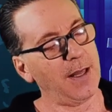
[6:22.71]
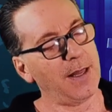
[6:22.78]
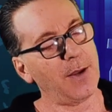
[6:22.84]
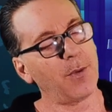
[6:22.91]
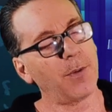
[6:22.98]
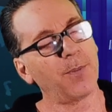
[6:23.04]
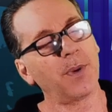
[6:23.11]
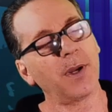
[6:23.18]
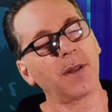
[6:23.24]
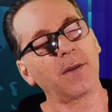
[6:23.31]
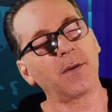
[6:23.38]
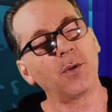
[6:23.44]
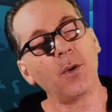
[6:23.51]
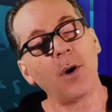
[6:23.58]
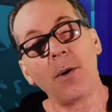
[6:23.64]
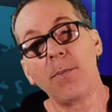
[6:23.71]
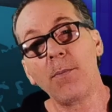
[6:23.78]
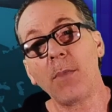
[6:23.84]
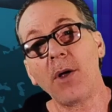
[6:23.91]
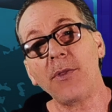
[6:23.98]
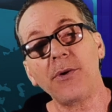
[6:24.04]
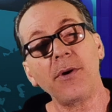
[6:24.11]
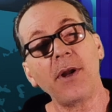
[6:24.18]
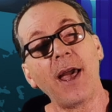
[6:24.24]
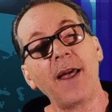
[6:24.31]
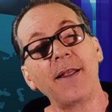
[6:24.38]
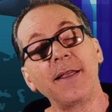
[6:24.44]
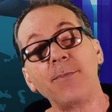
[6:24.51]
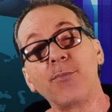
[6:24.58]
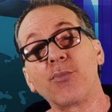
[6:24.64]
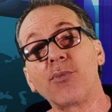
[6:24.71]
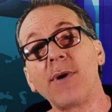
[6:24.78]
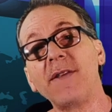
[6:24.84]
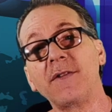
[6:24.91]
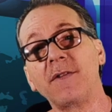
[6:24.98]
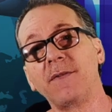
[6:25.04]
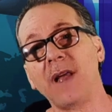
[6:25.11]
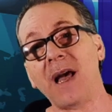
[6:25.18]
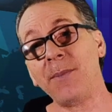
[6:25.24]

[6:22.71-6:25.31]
They were picked to mother and breastfeed.